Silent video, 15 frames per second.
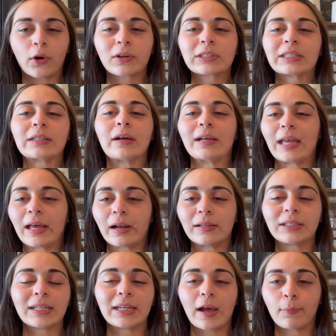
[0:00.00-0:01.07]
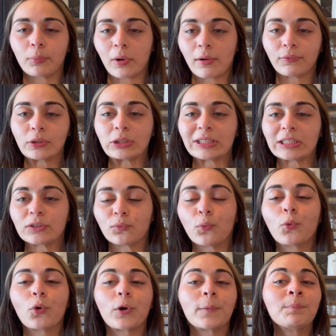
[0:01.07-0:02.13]
Because again, I tend to have preferences
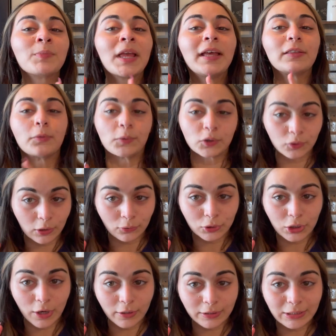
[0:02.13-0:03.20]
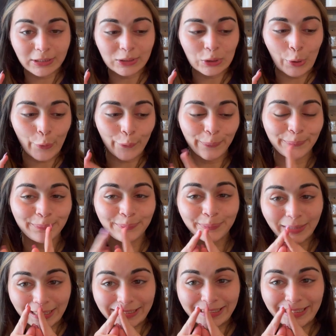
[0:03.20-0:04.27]
for the ristretto shots. So
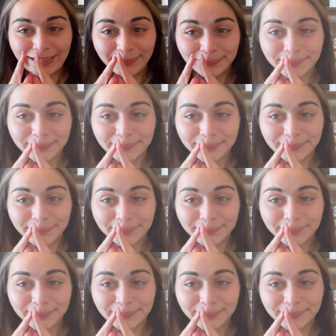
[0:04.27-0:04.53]
let's see.